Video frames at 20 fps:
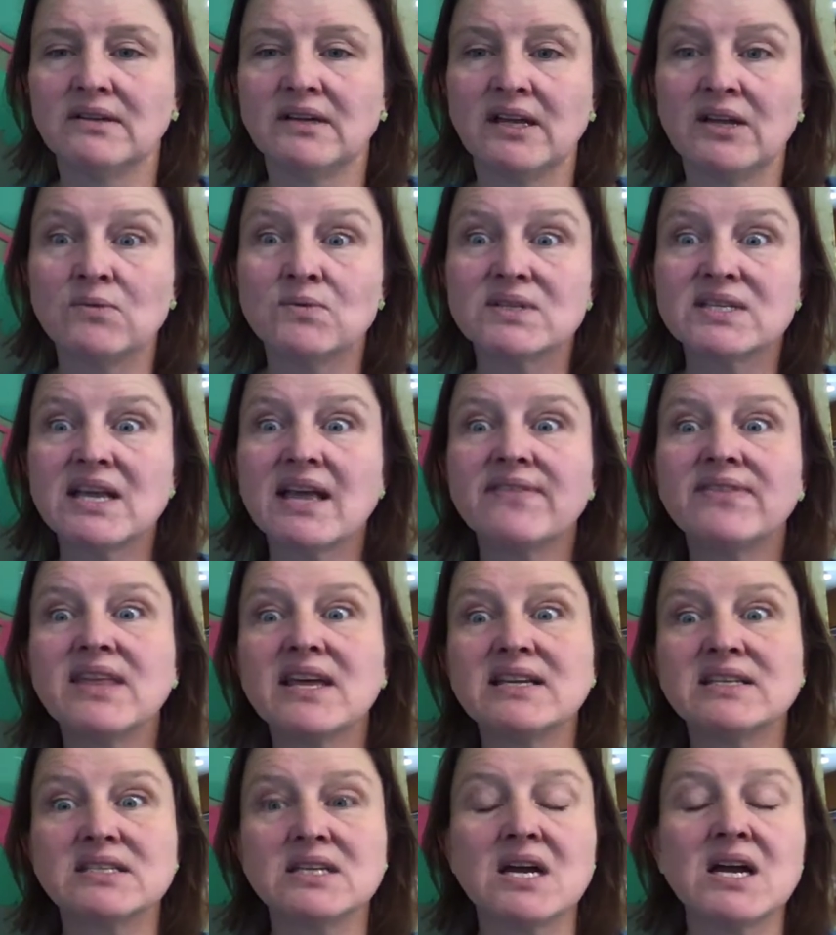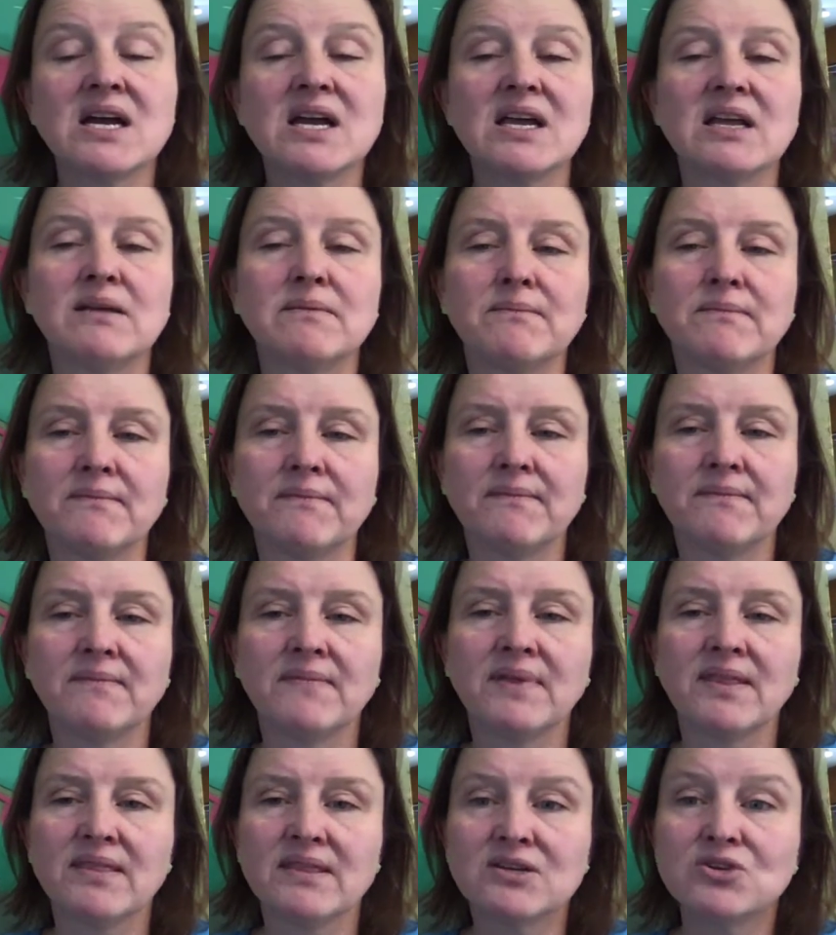It was at that time
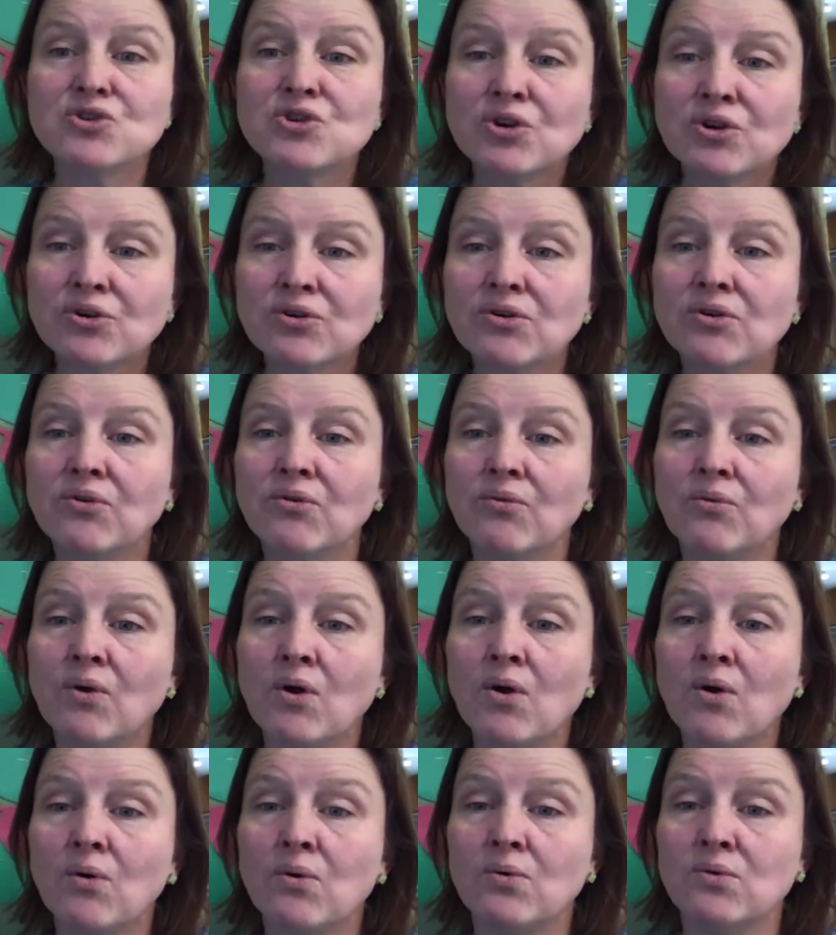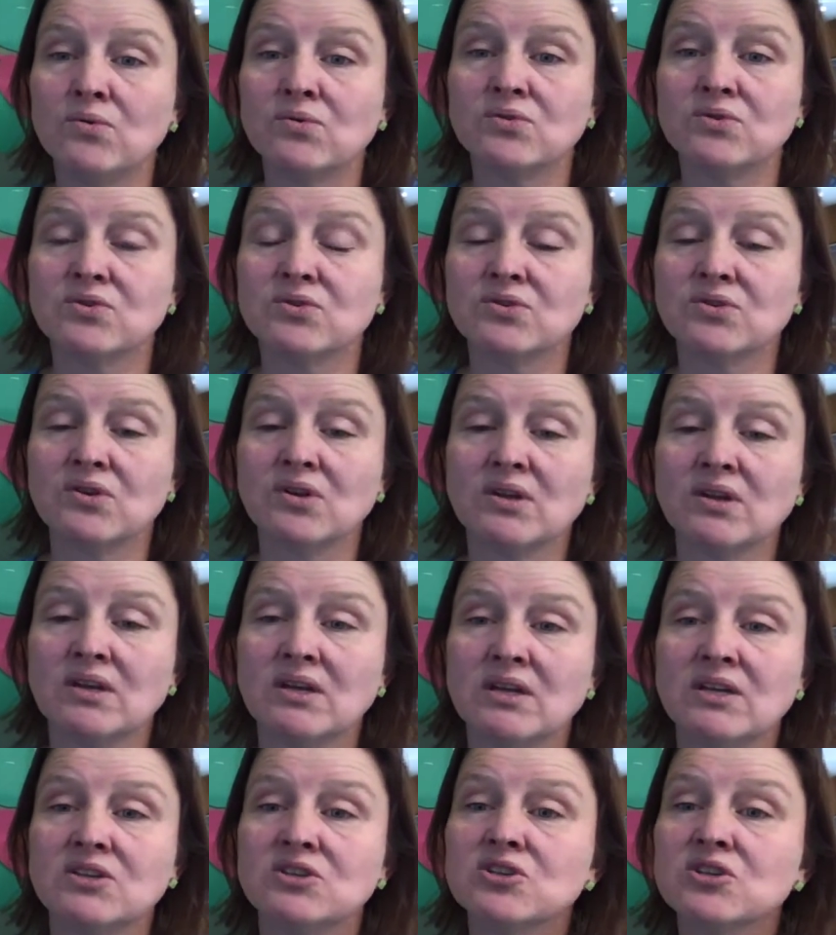the turtle rose
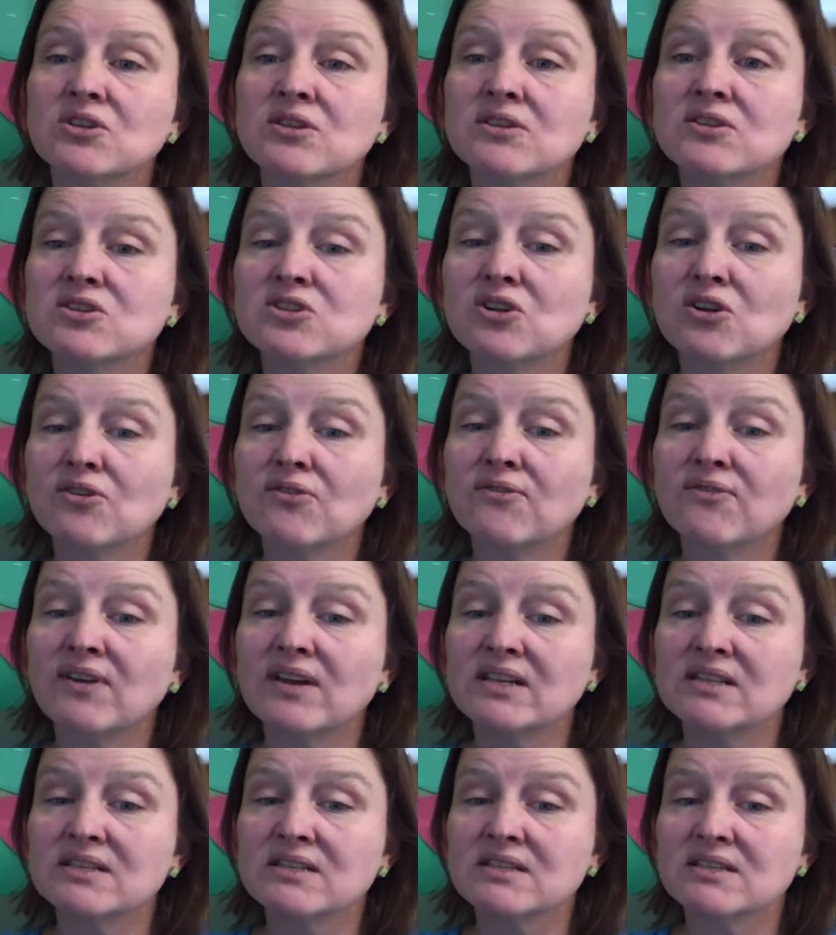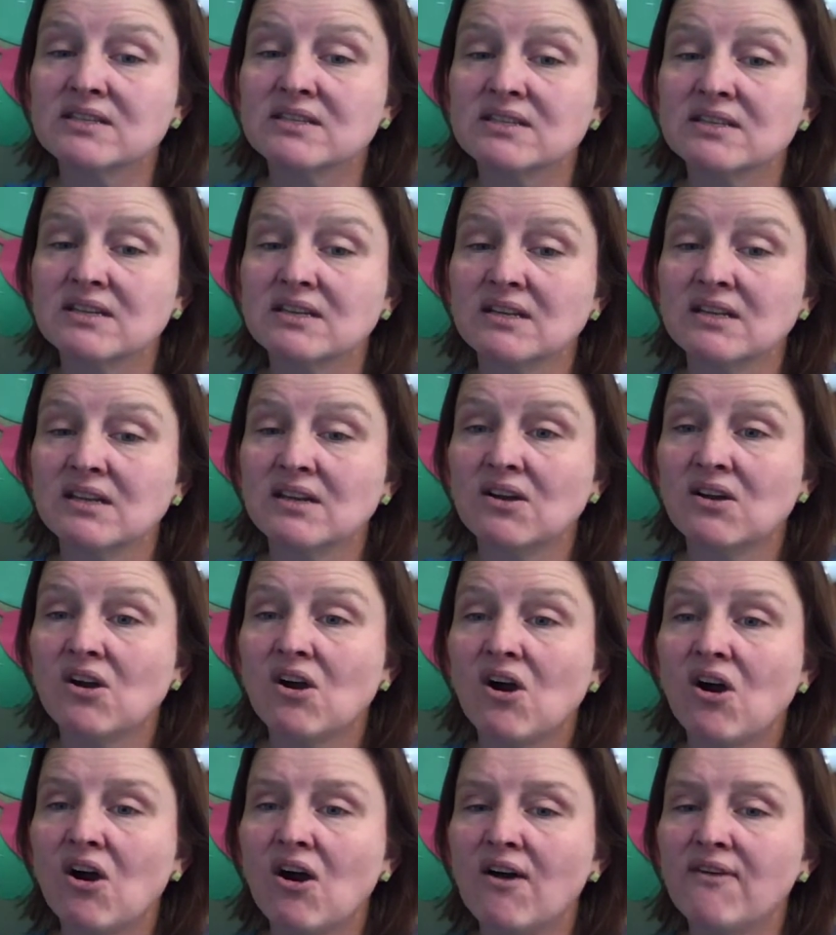to the surface,
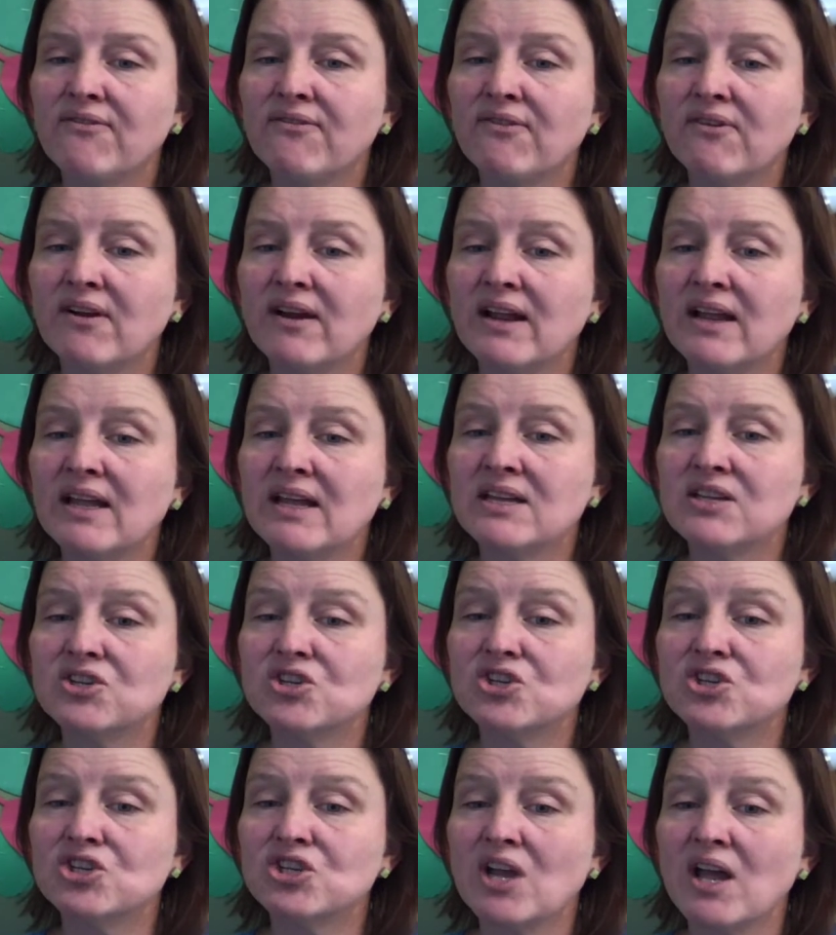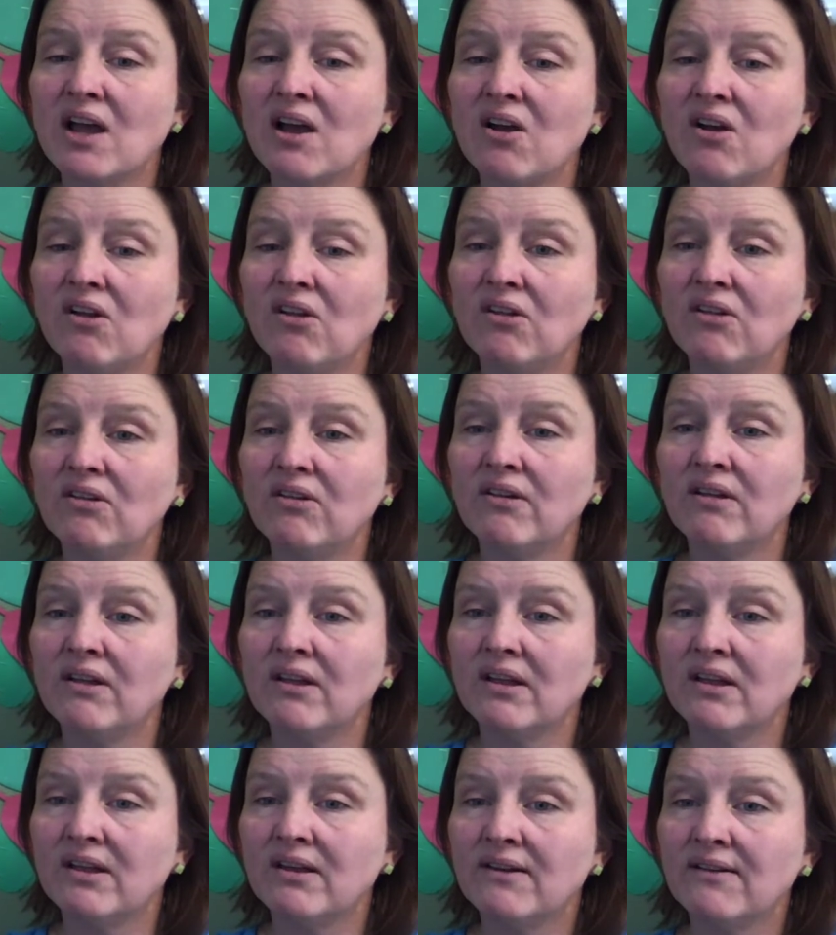offering his shell
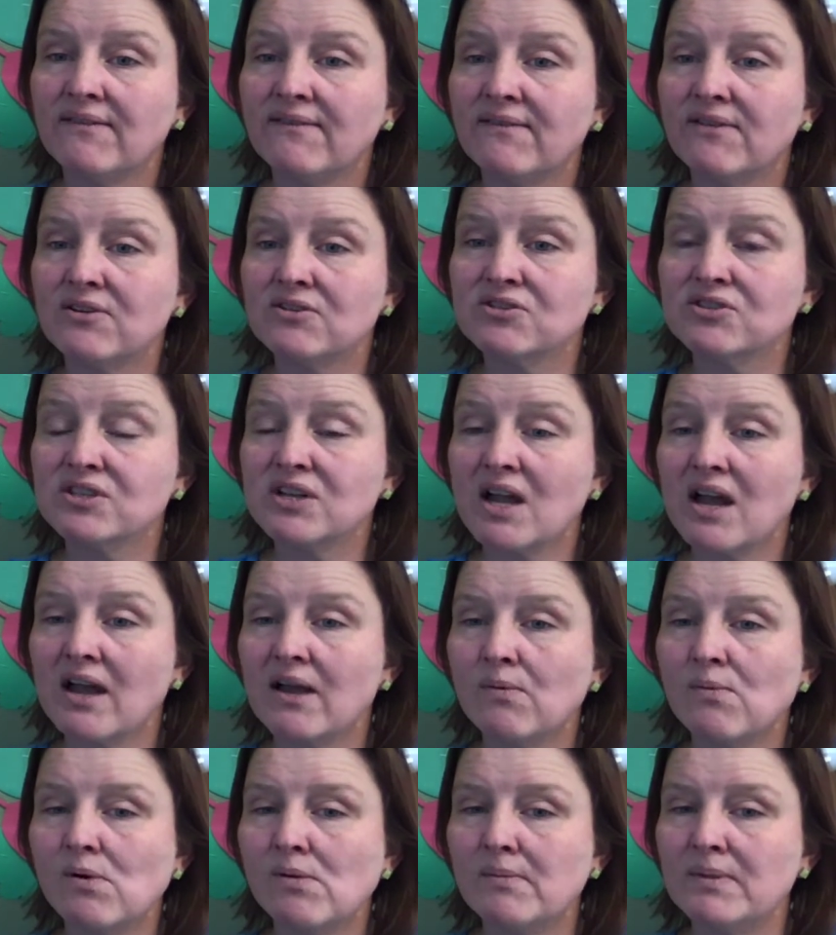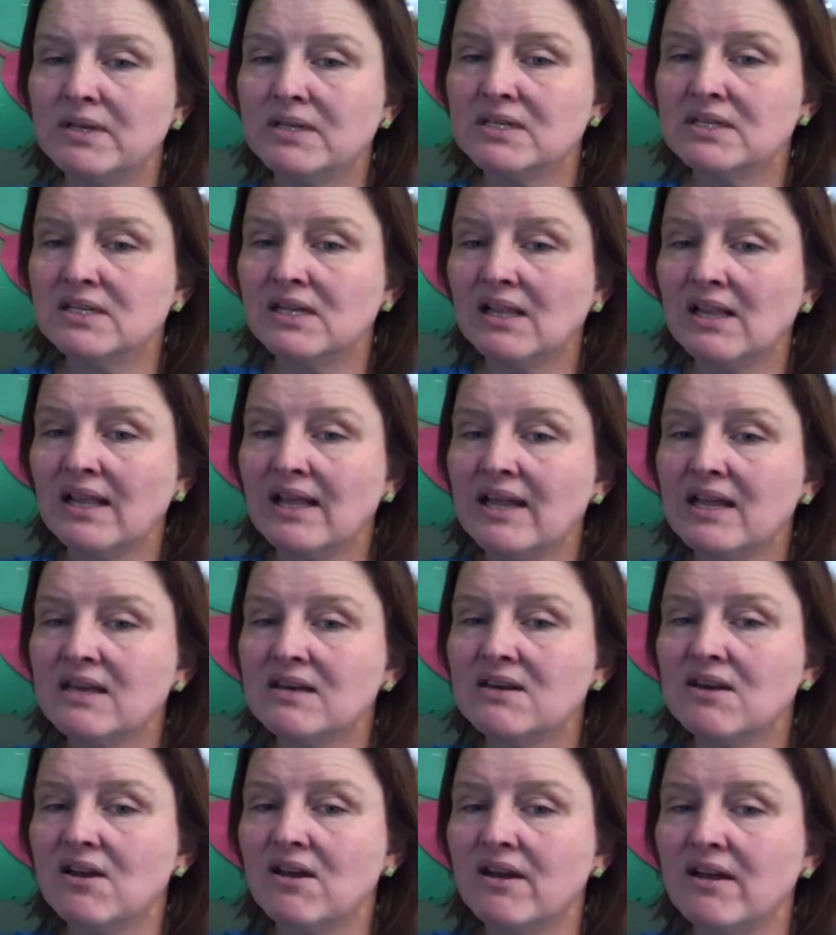for Sky Woman to
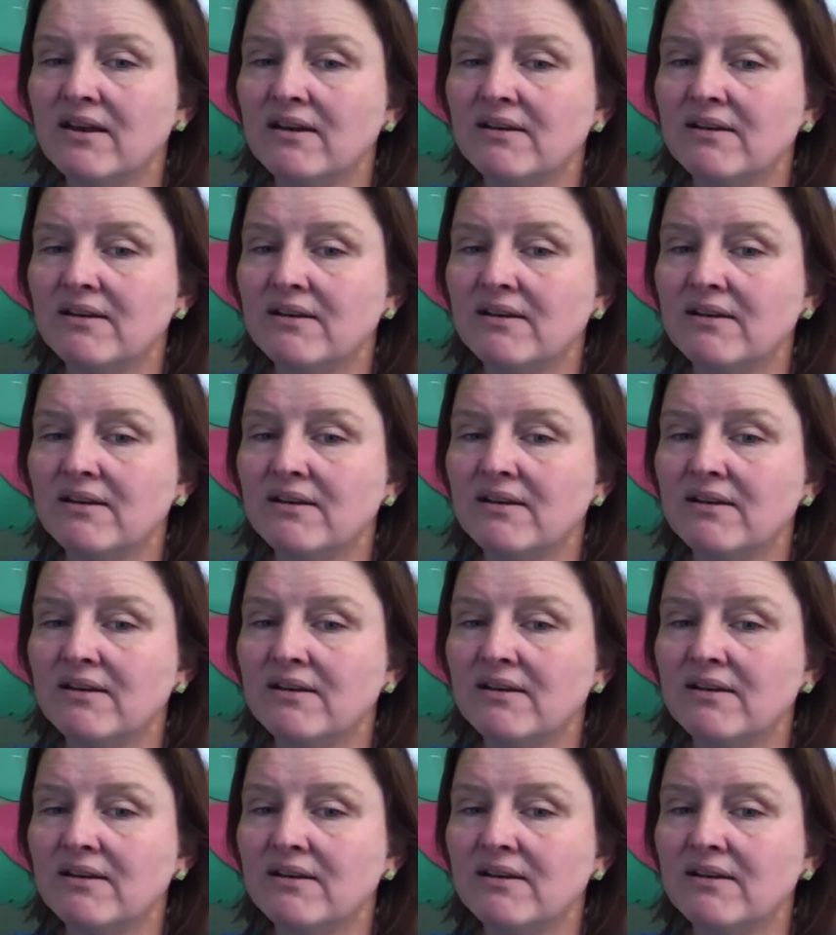land on.